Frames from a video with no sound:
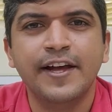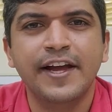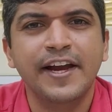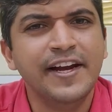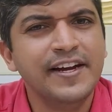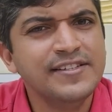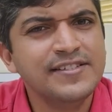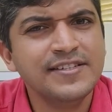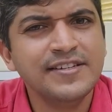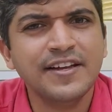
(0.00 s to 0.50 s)

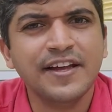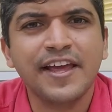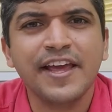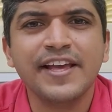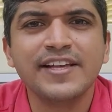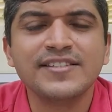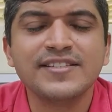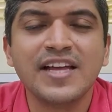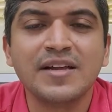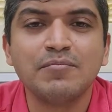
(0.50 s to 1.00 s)
It isn't the
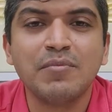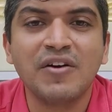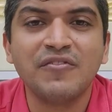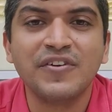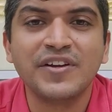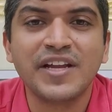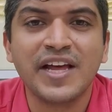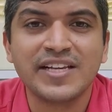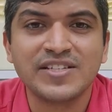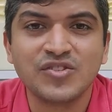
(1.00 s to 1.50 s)
case that
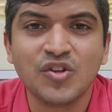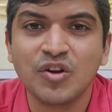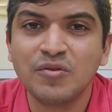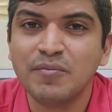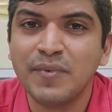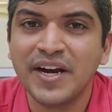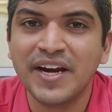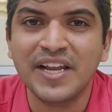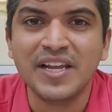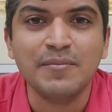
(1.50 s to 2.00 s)
Buffett has not
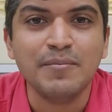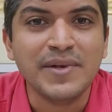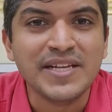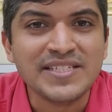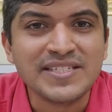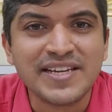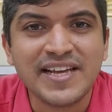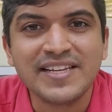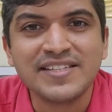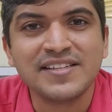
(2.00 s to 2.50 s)
made any
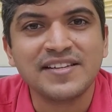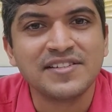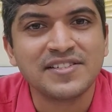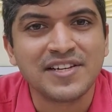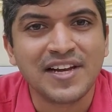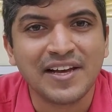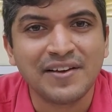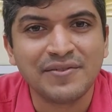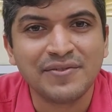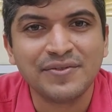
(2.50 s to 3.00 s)
mistakes in his
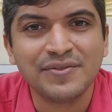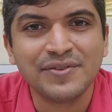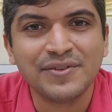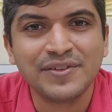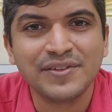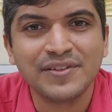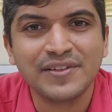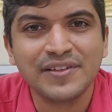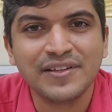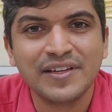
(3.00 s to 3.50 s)
life.
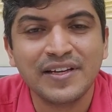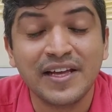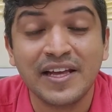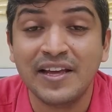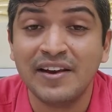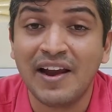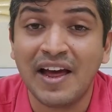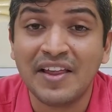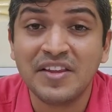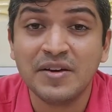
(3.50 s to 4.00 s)

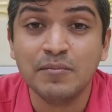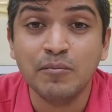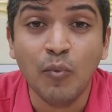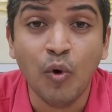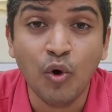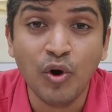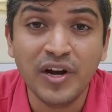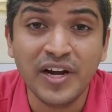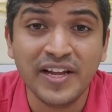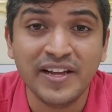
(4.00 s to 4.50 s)
He rather
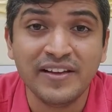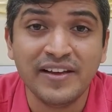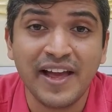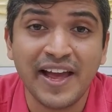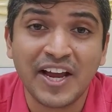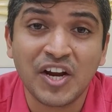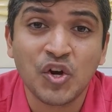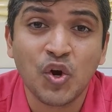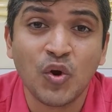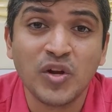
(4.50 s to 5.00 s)
boldly
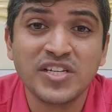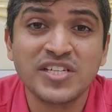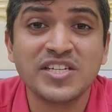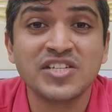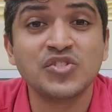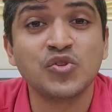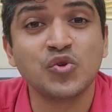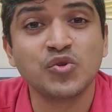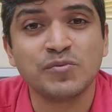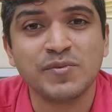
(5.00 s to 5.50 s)

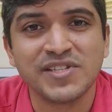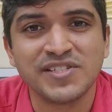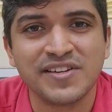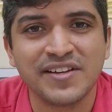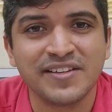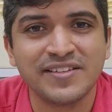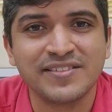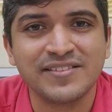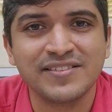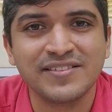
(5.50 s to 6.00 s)
acknowledges those
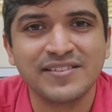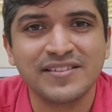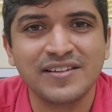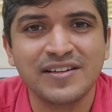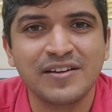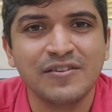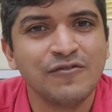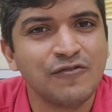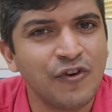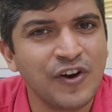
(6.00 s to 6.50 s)
mistakes.
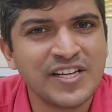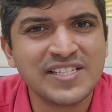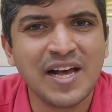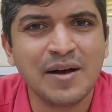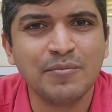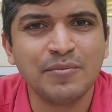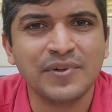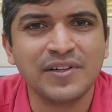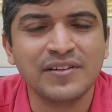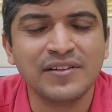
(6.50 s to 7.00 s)
For
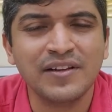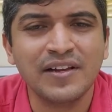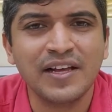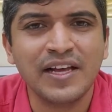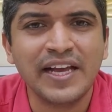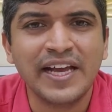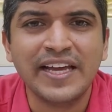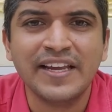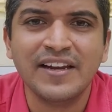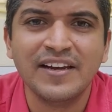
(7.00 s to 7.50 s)
example,
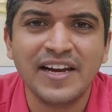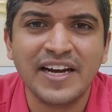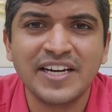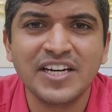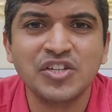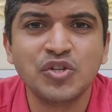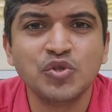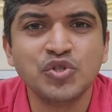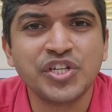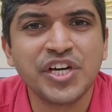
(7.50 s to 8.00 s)
in a
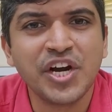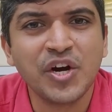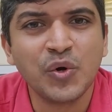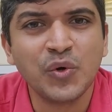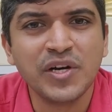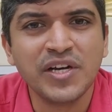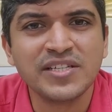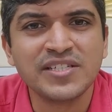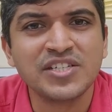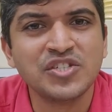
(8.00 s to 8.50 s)
letter to
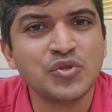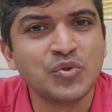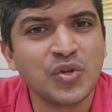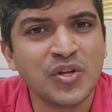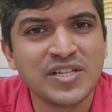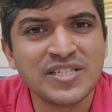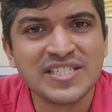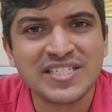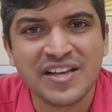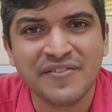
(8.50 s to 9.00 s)
shareholders in
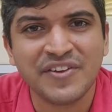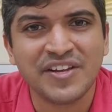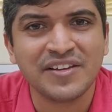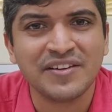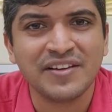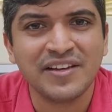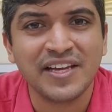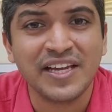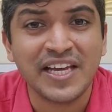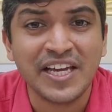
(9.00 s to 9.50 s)
2007,
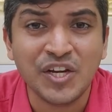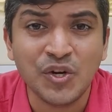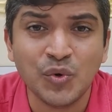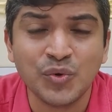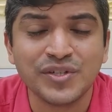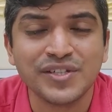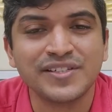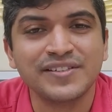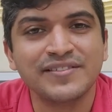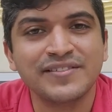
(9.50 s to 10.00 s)
he
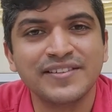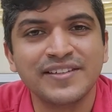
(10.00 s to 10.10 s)
noted,